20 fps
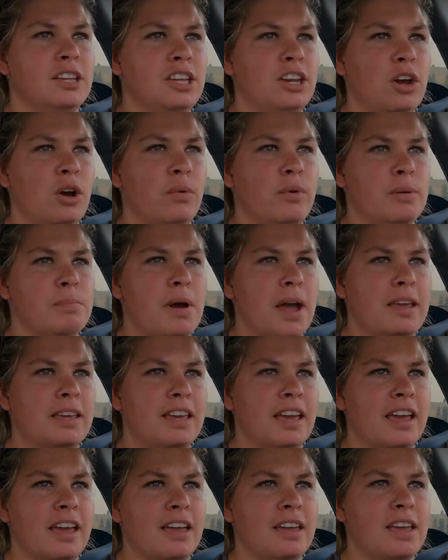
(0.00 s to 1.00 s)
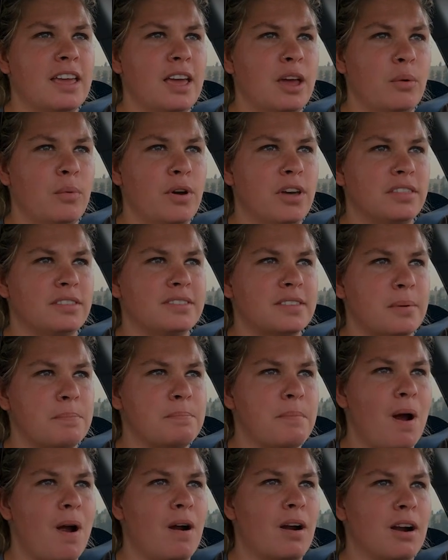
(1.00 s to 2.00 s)
You know, we might get hit with
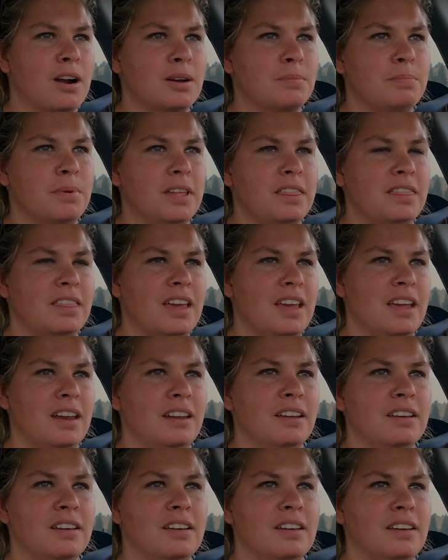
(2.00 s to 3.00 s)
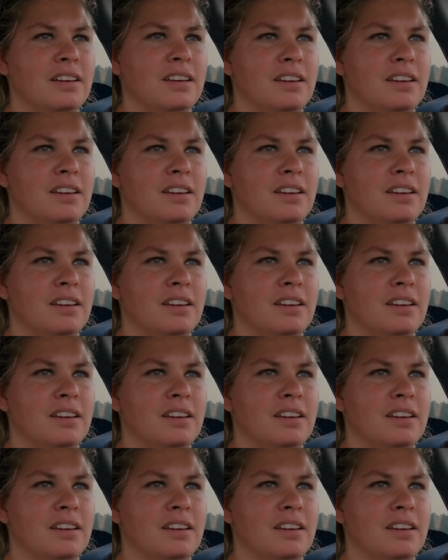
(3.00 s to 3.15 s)
something hard, but then